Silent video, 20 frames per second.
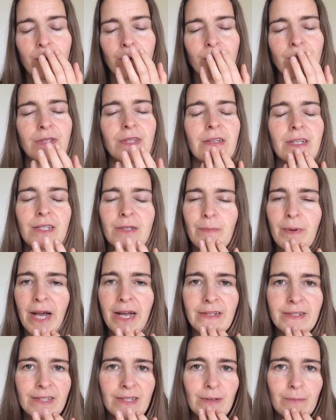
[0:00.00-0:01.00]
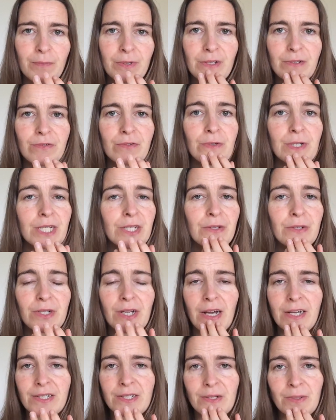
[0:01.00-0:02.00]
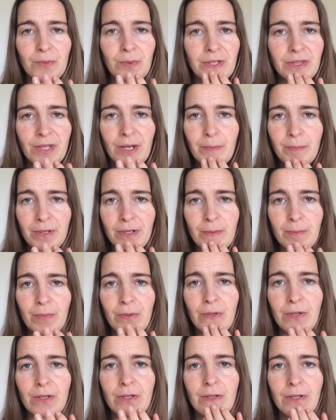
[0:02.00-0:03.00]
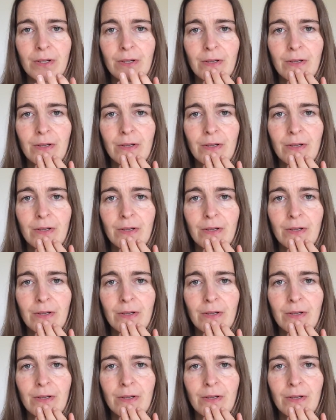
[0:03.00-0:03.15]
where these pets can be reunited with their people,